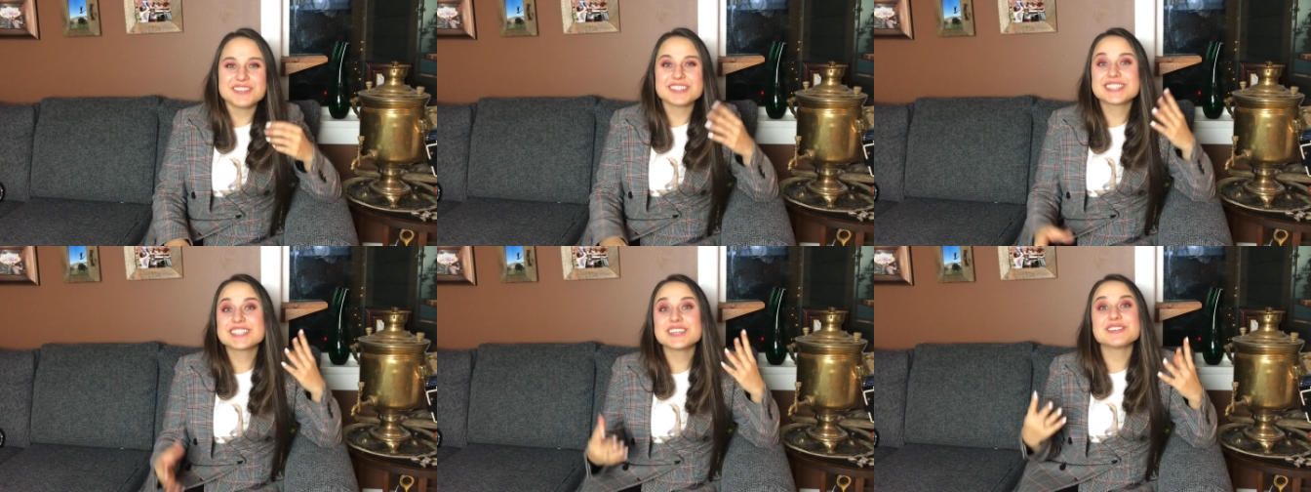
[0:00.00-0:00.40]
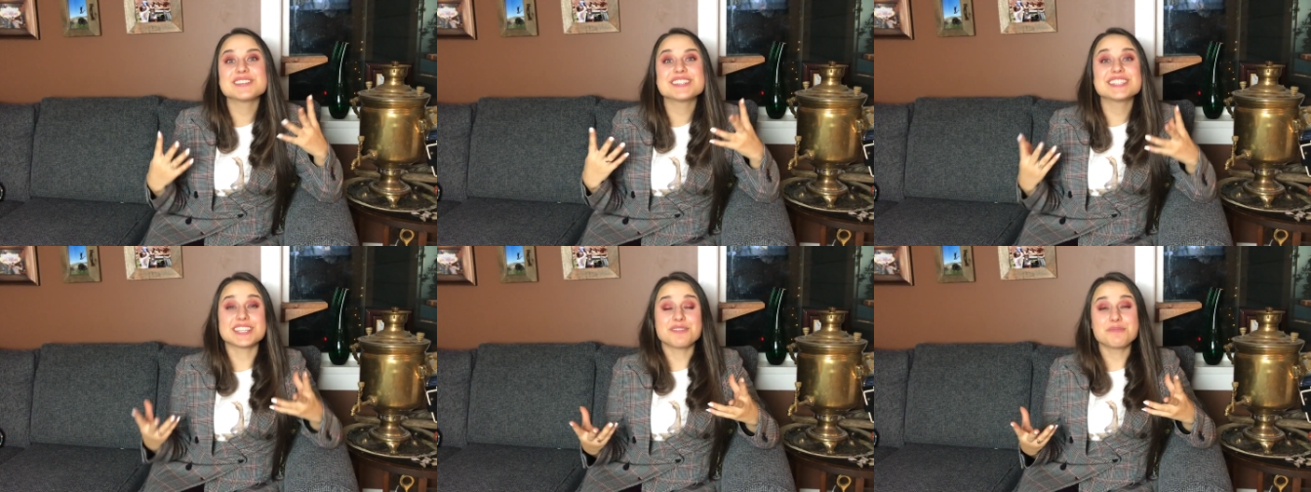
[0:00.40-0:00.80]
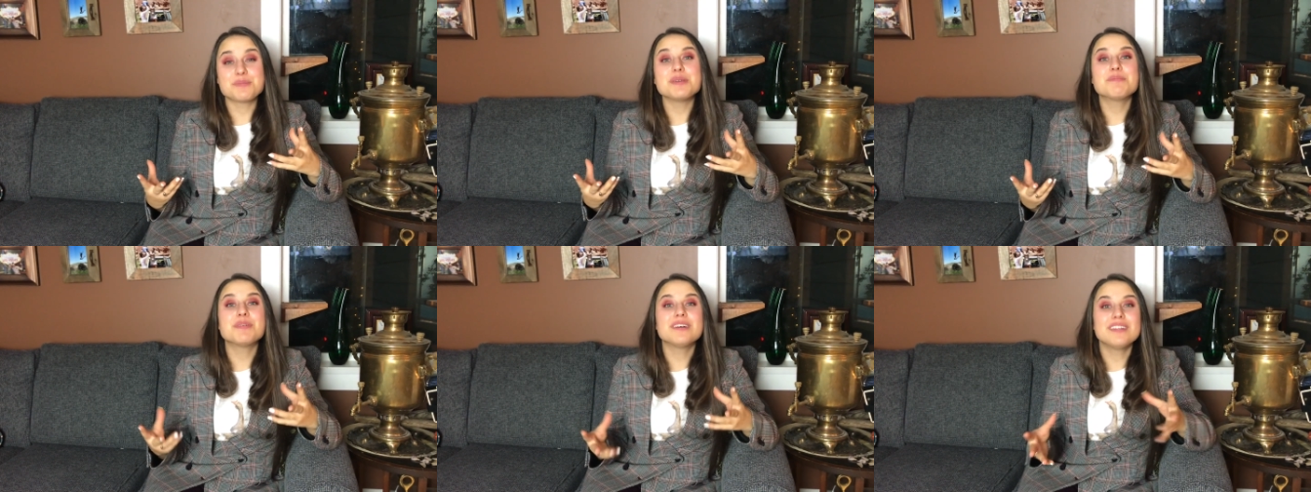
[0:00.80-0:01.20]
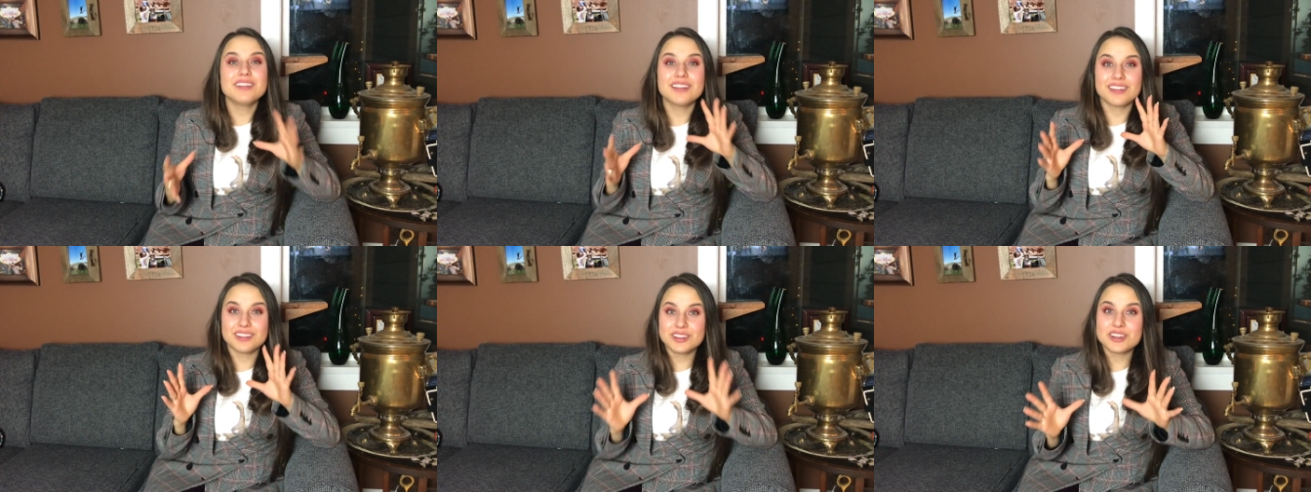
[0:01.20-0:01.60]
so some
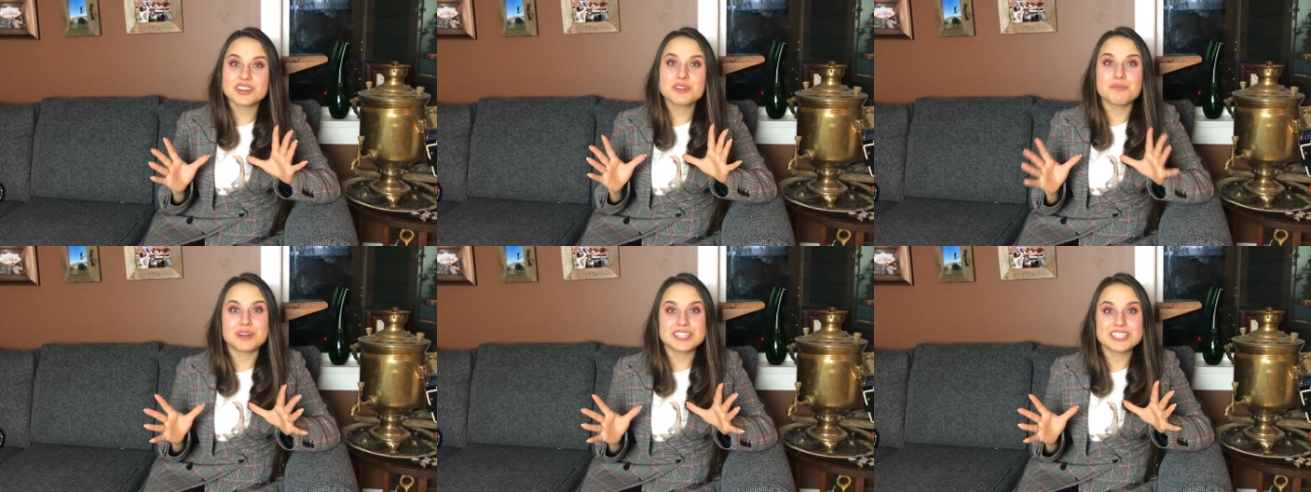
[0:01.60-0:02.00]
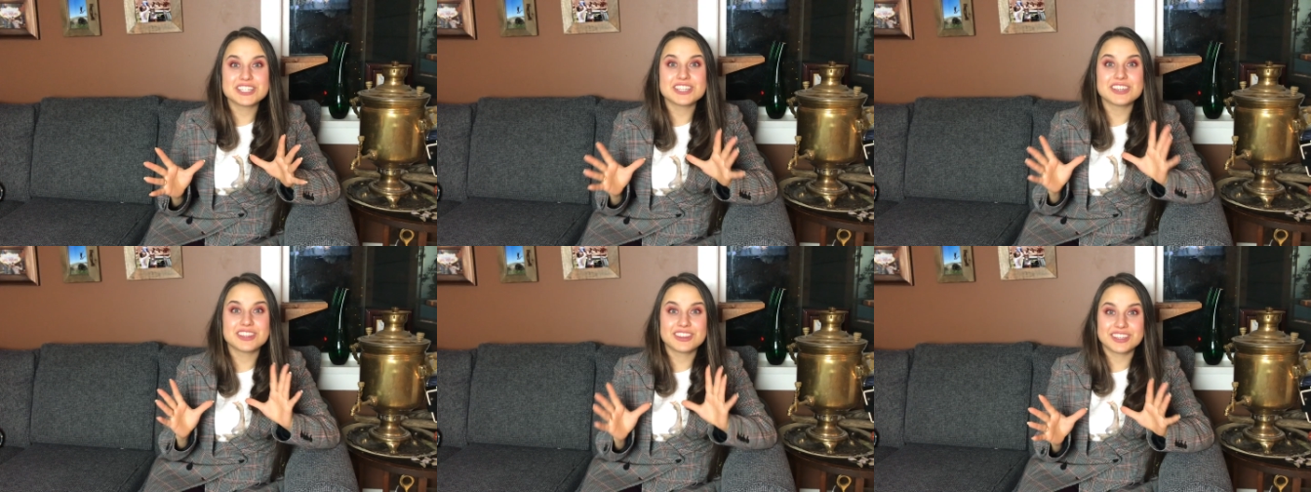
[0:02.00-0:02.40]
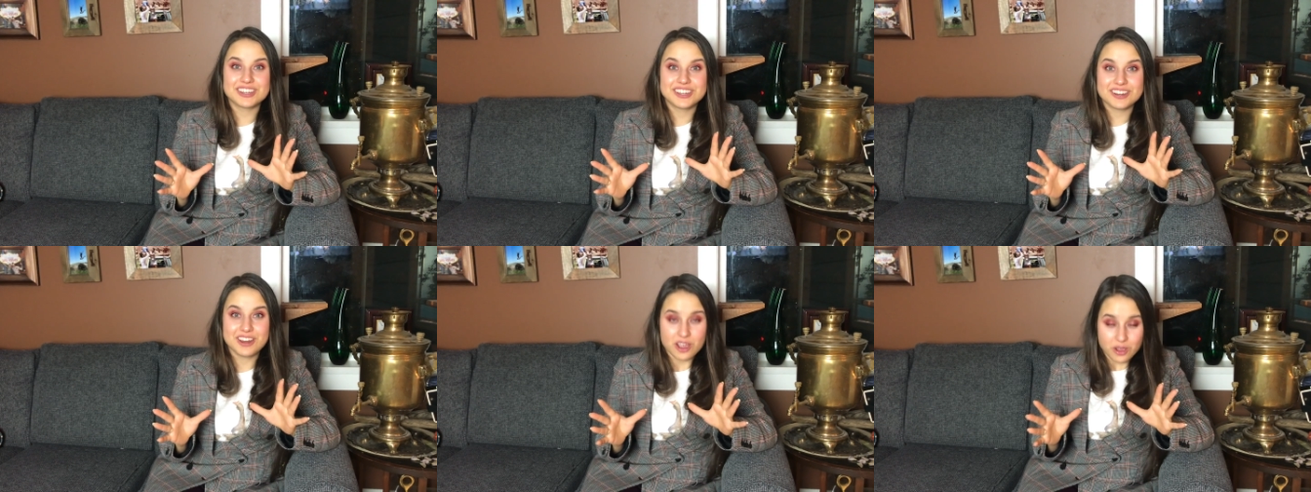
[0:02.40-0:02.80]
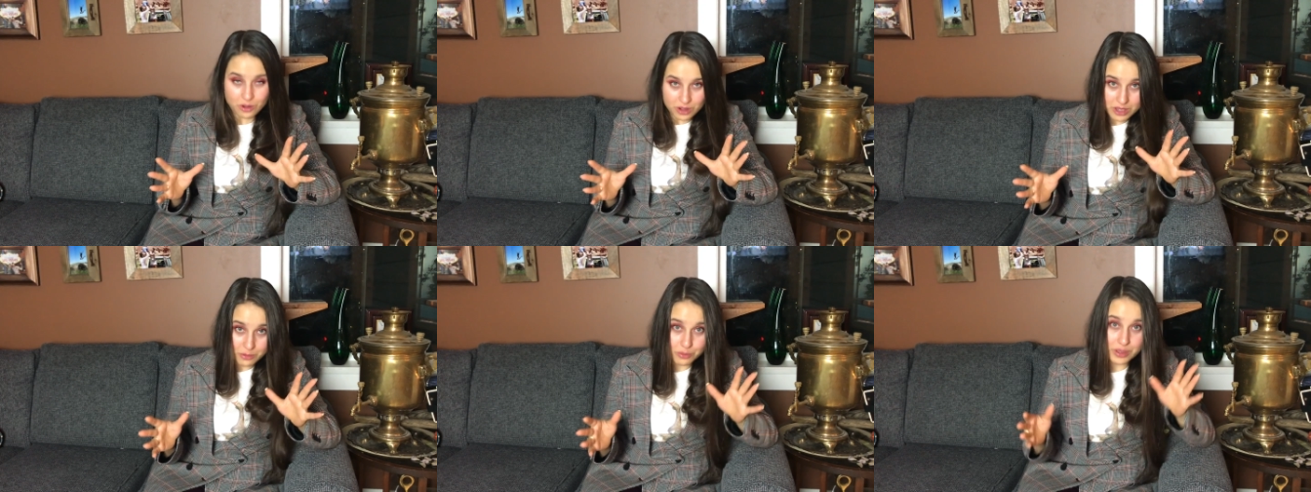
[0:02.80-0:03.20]
people look much thinner
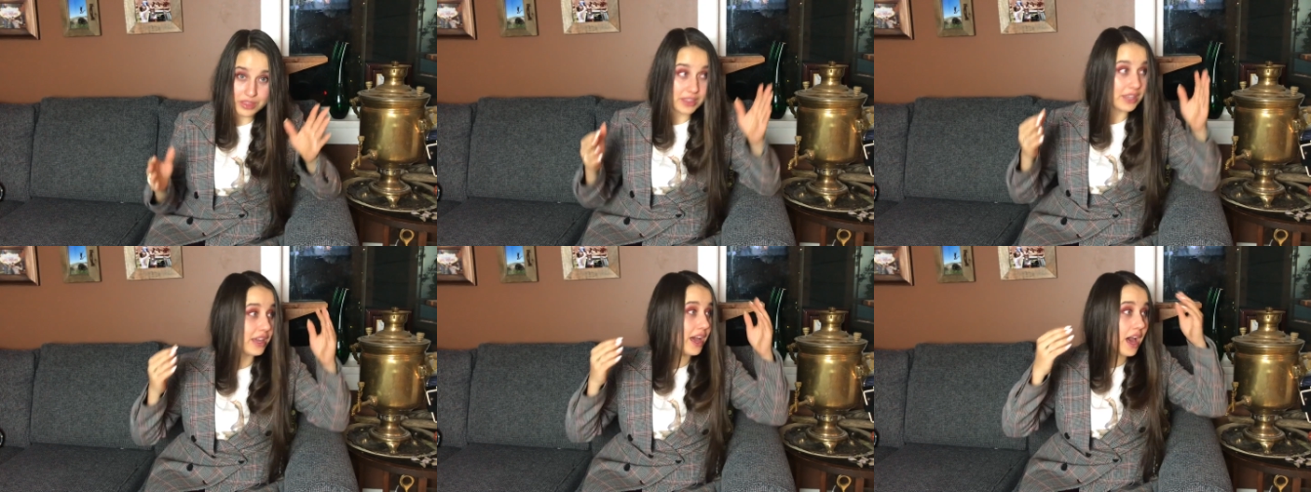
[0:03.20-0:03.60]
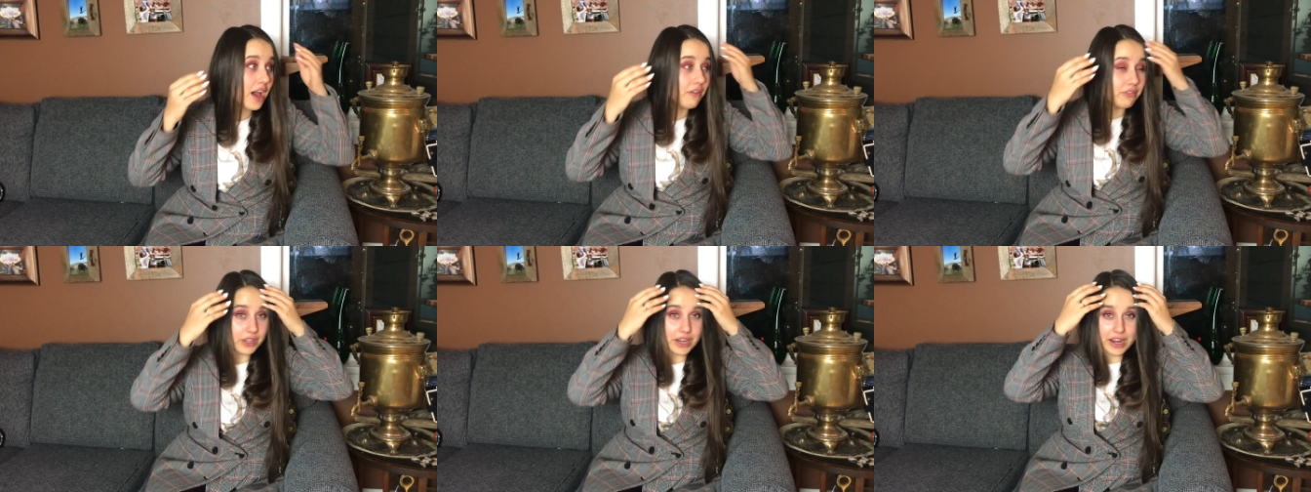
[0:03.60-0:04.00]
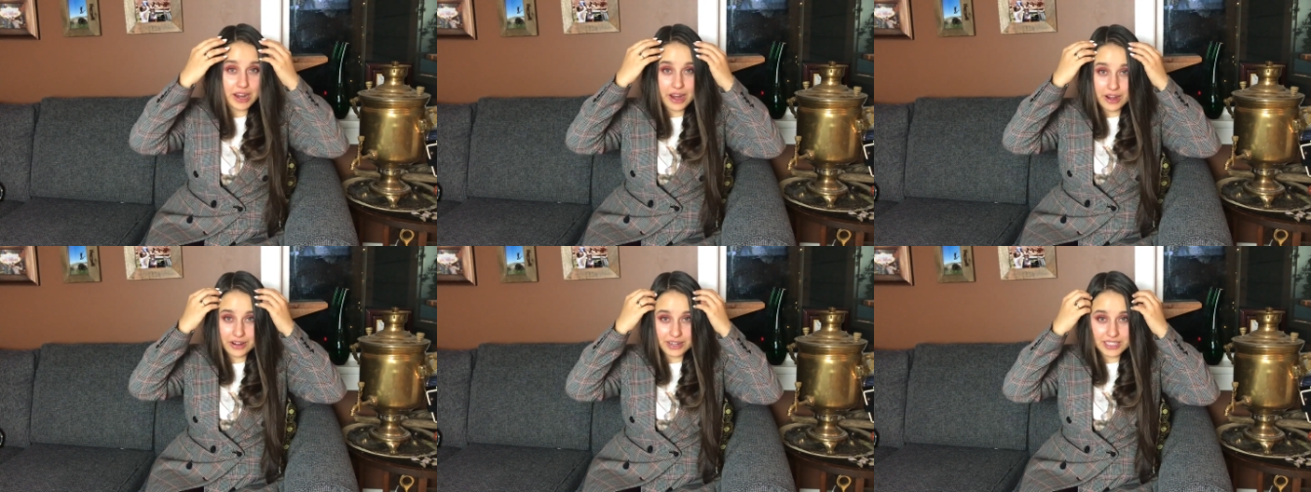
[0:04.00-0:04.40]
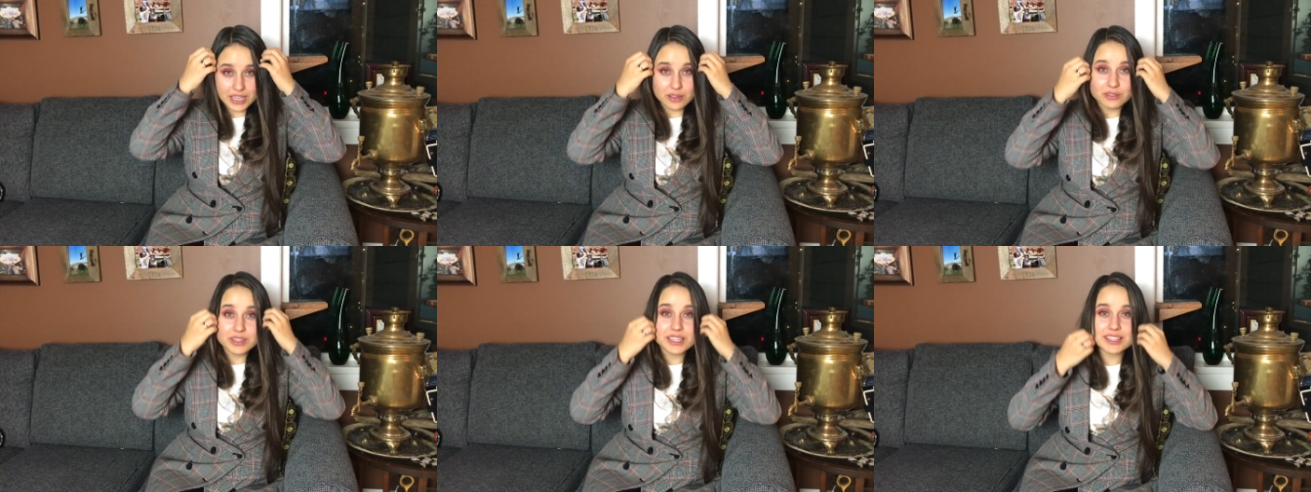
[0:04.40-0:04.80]
when they have their hair
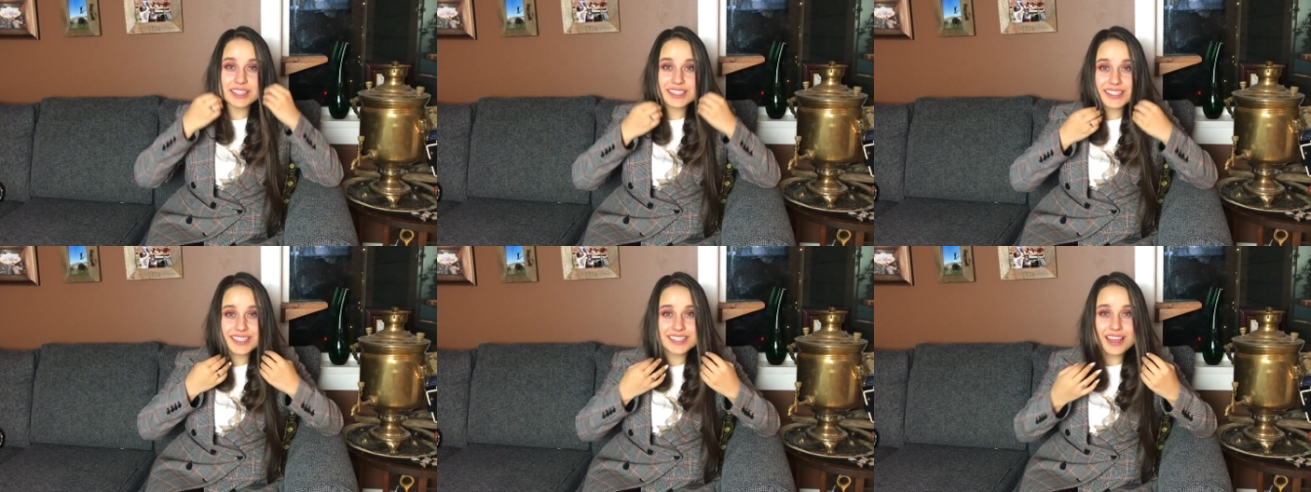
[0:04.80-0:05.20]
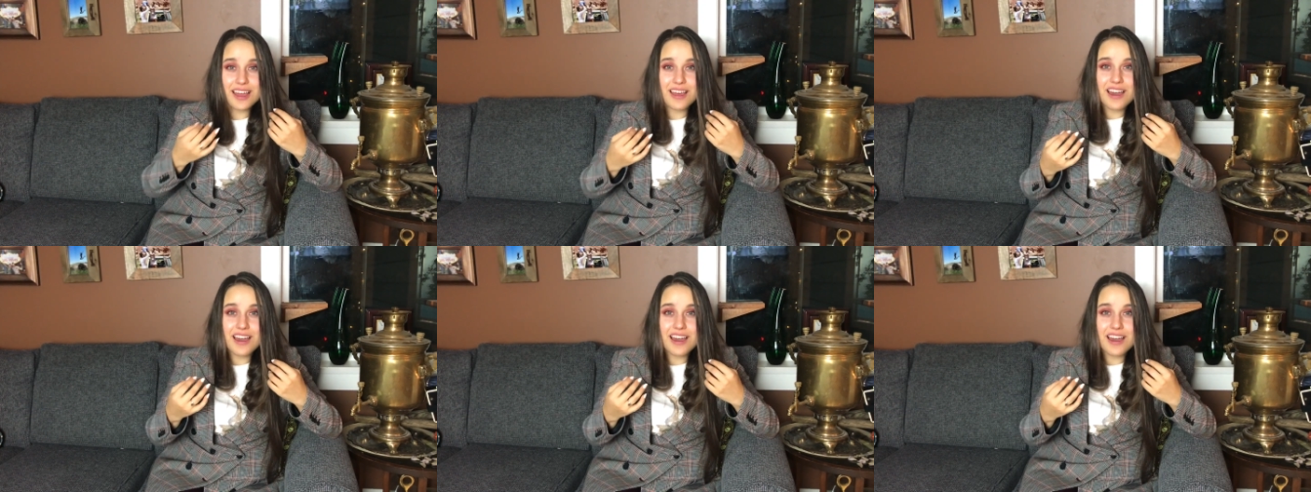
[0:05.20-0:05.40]
down like this,